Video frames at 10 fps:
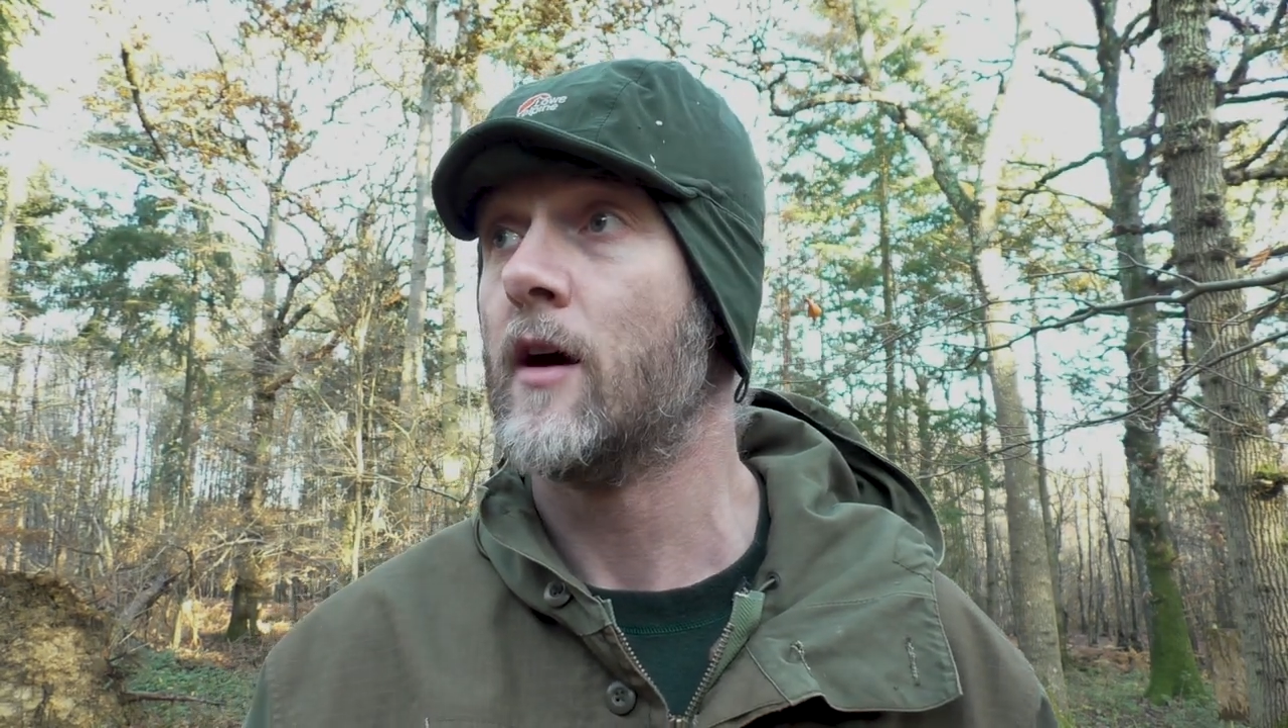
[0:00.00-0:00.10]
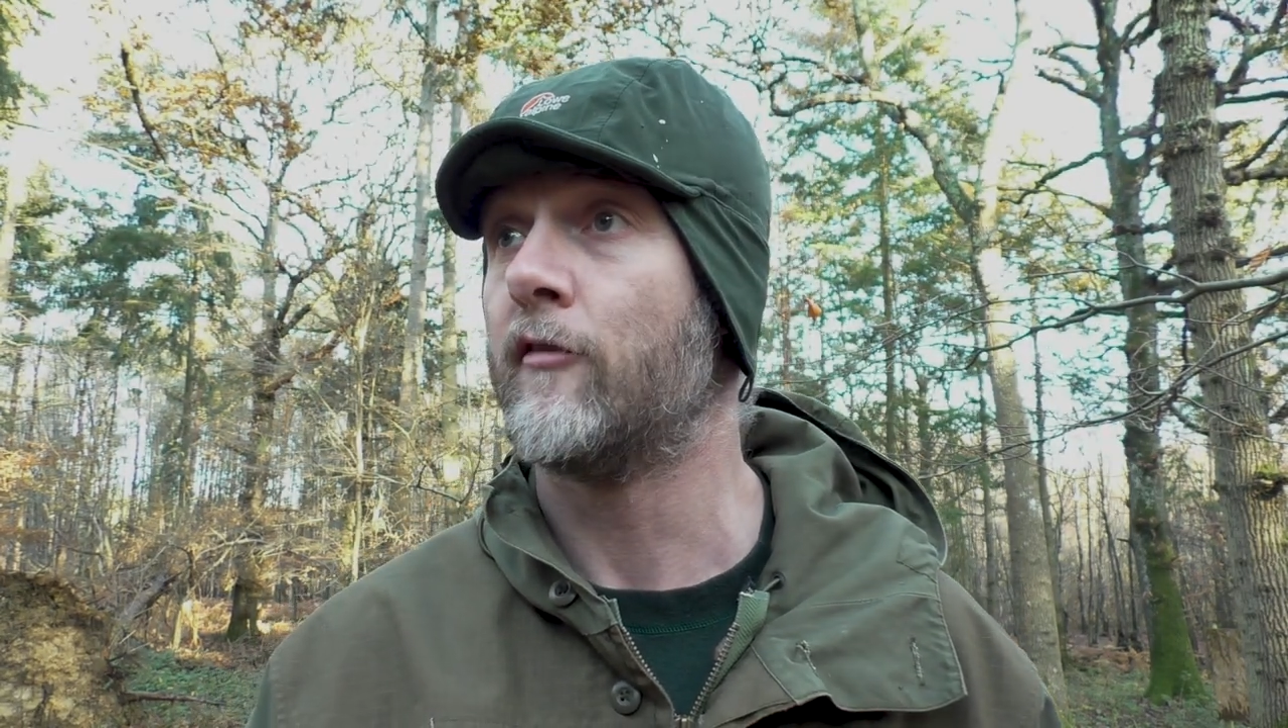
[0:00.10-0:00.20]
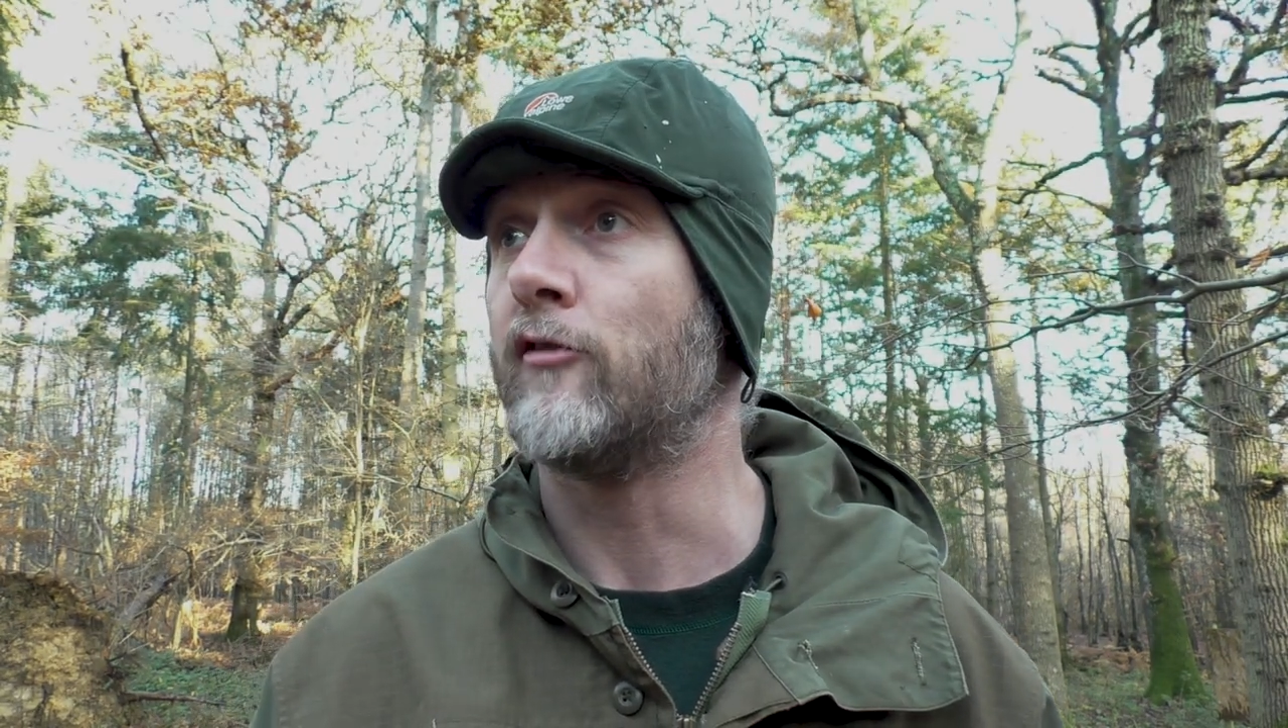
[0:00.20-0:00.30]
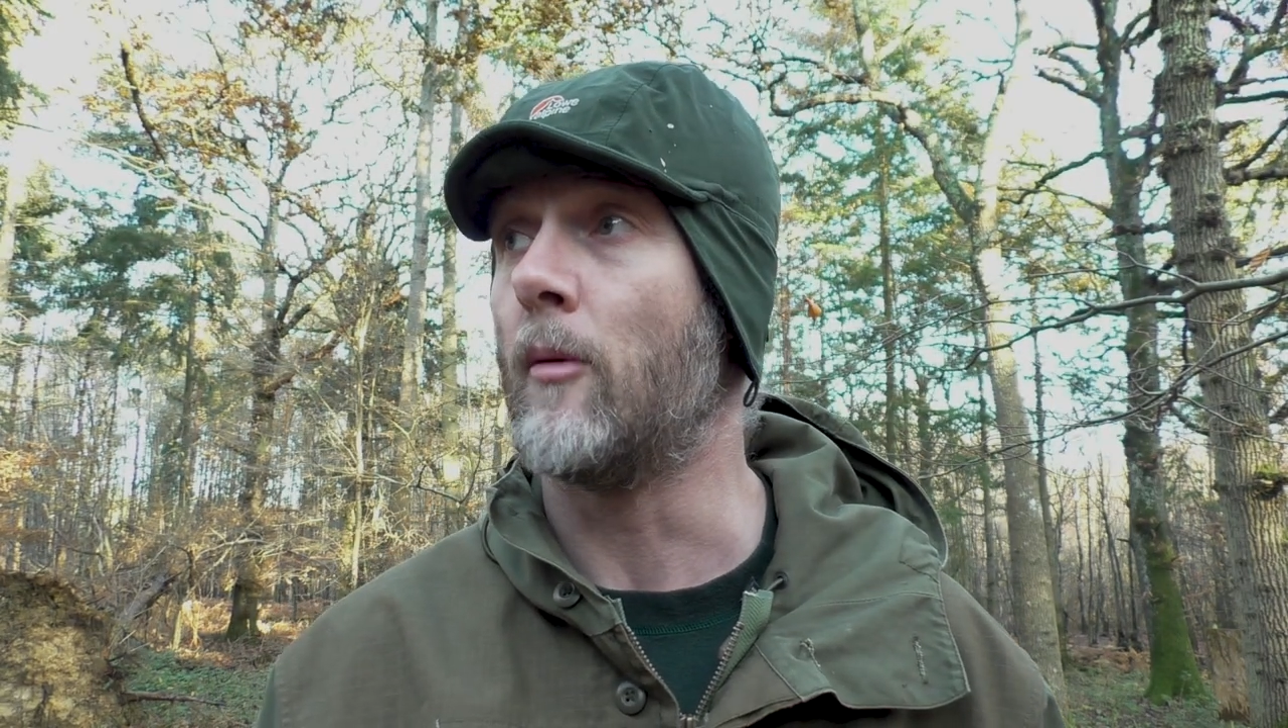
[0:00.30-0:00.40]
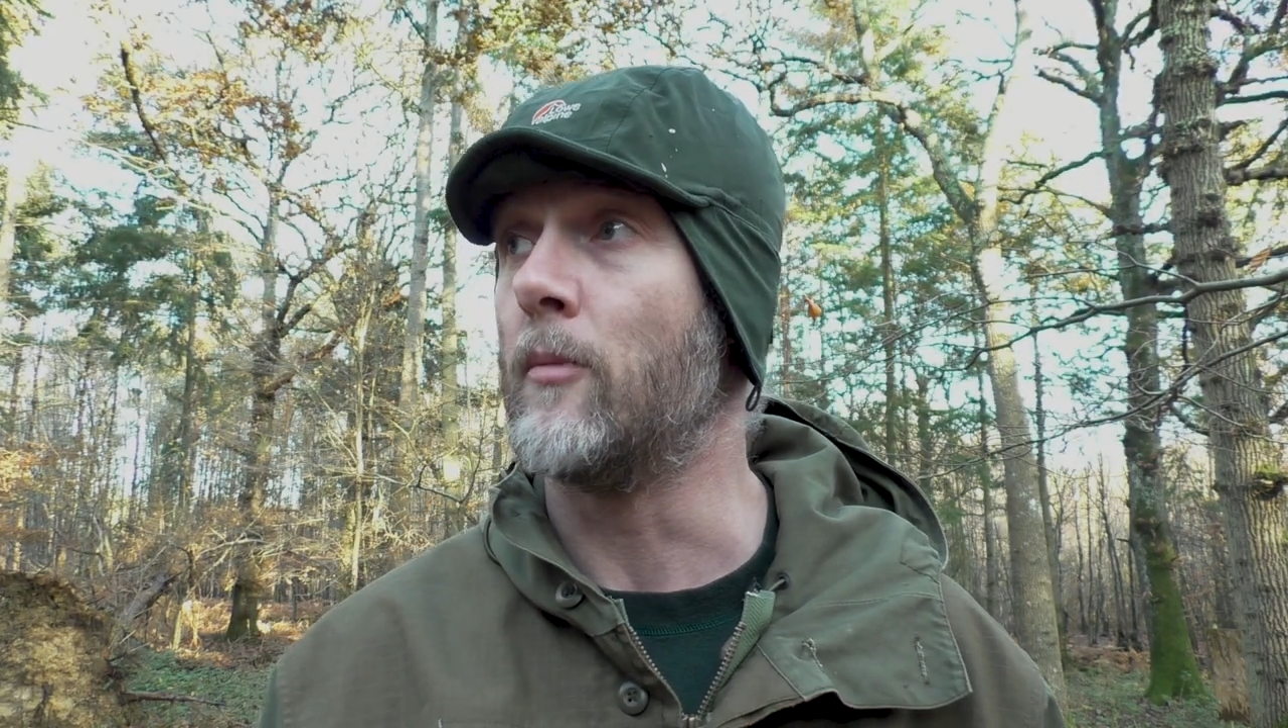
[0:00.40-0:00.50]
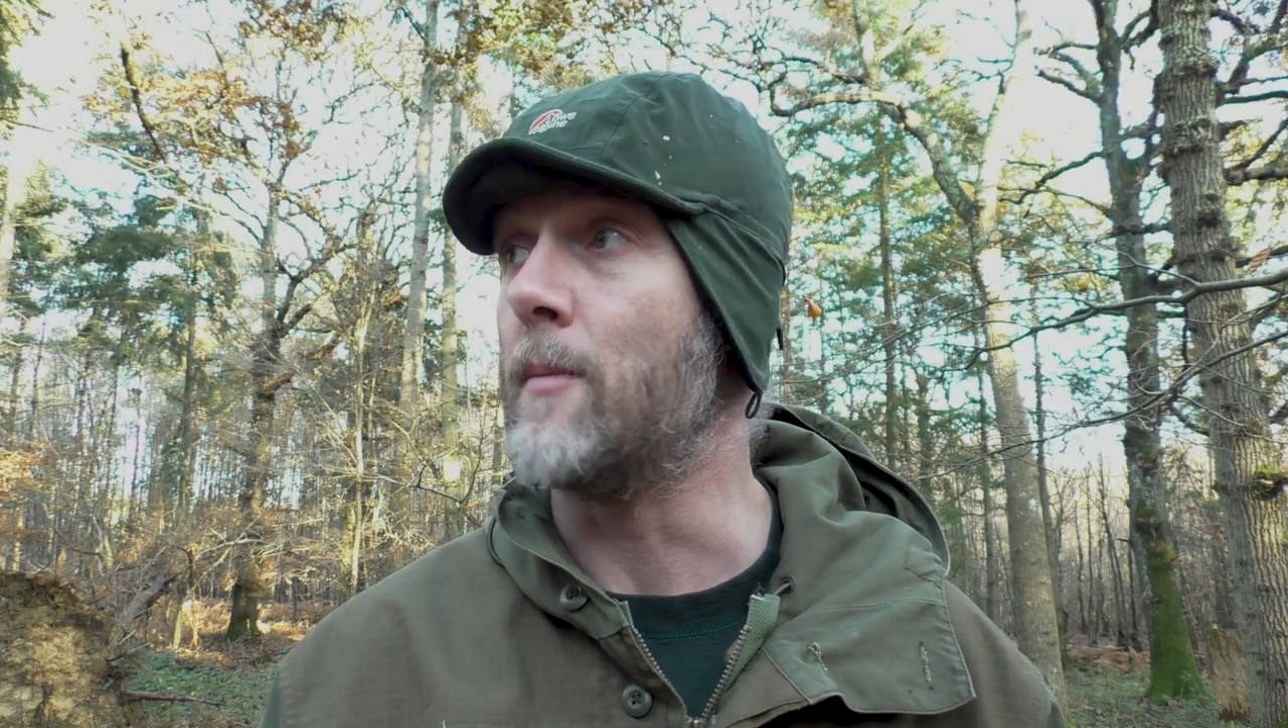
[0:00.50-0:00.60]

from